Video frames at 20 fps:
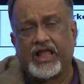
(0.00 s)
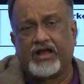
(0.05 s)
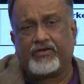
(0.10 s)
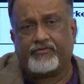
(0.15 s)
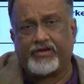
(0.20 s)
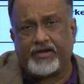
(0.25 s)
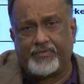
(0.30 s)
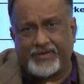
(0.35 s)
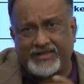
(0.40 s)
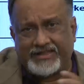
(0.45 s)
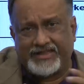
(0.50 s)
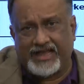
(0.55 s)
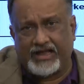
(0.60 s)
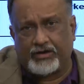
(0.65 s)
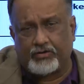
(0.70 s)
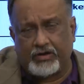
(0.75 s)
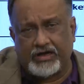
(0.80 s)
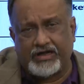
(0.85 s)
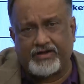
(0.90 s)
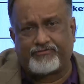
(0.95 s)
will be
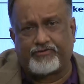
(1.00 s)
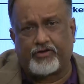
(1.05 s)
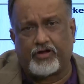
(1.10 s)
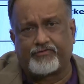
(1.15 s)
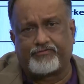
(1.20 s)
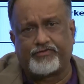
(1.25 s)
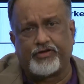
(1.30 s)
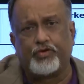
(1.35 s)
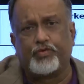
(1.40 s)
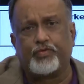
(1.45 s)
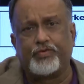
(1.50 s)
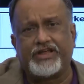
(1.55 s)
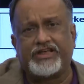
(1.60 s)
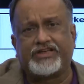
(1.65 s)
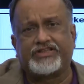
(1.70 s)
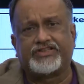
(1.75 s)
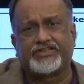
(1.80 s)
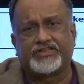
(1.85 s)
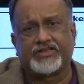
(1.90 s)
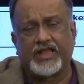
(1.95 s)
there only for few
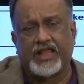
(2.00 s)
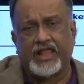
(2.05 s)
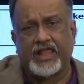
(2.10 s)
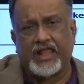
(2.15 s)
weeks.